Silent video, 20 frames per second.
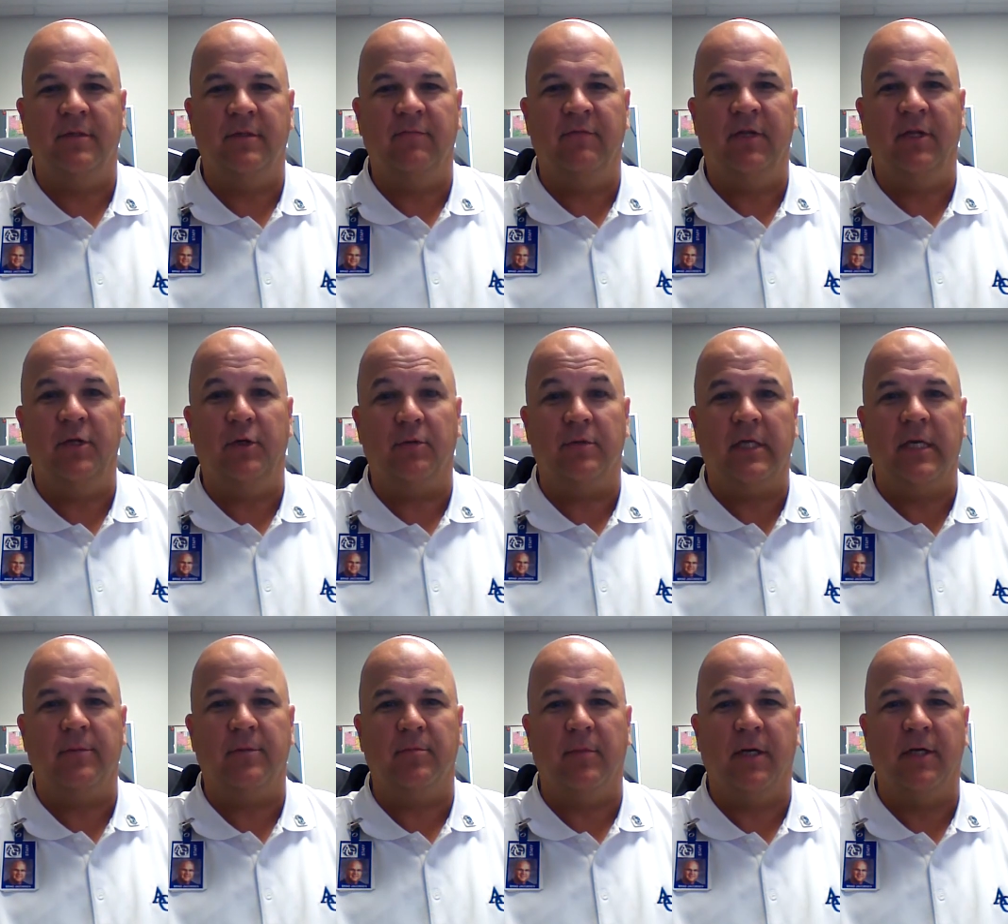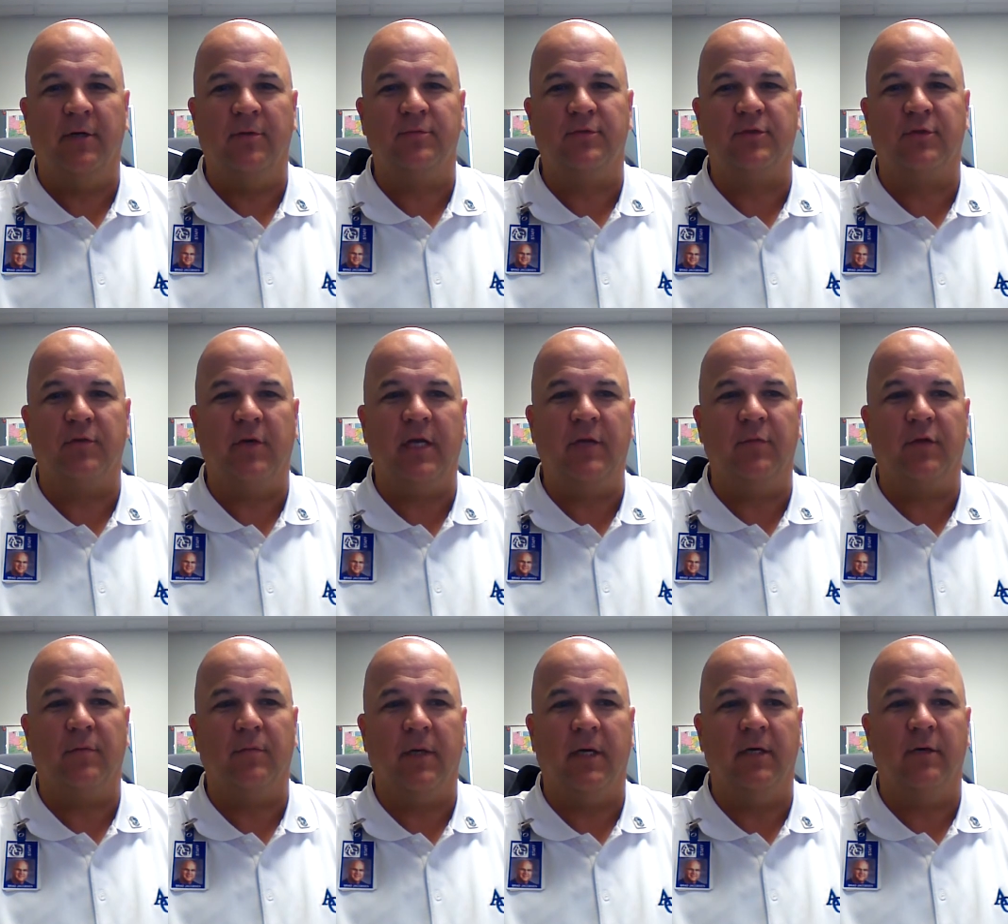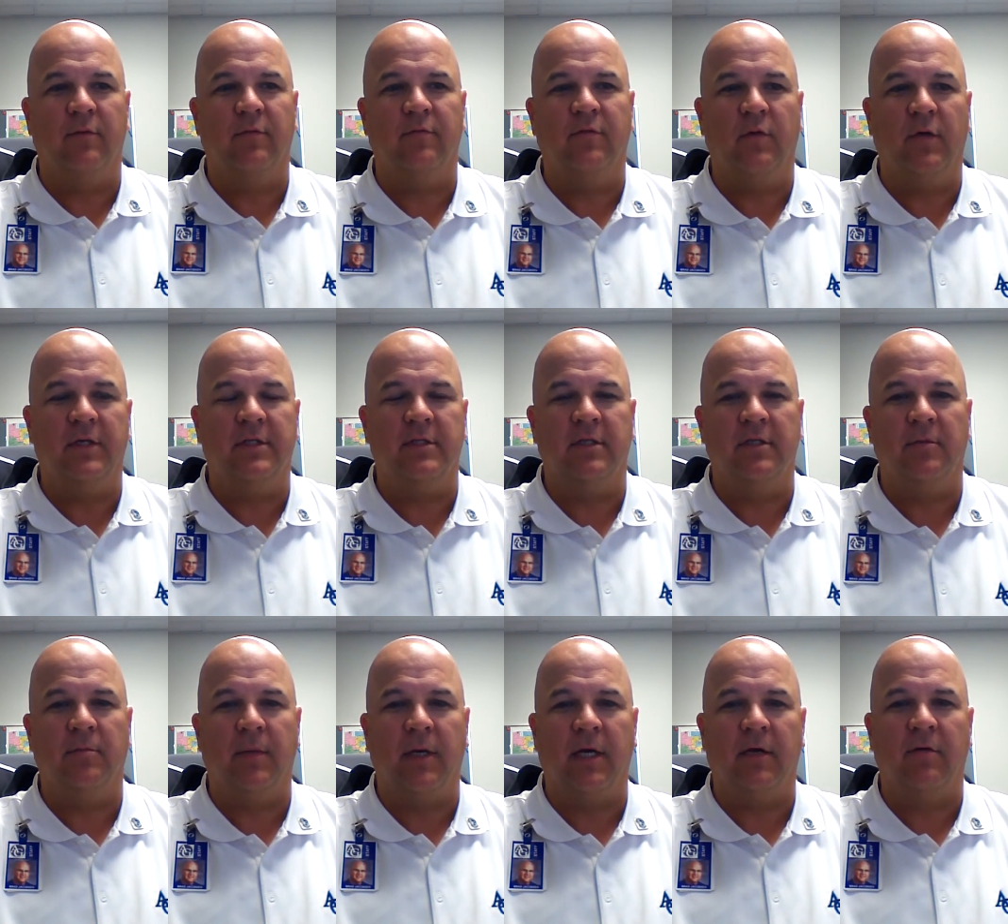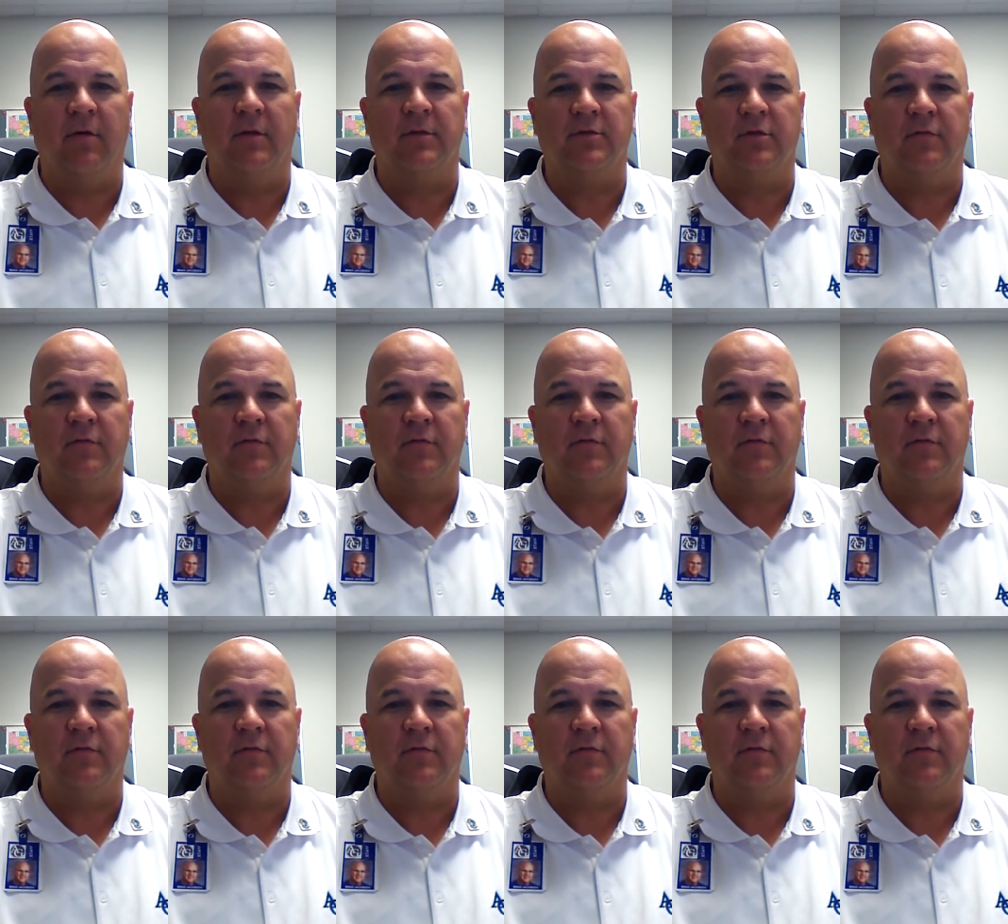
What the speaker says: videotaped my own screen with my own voice in the background.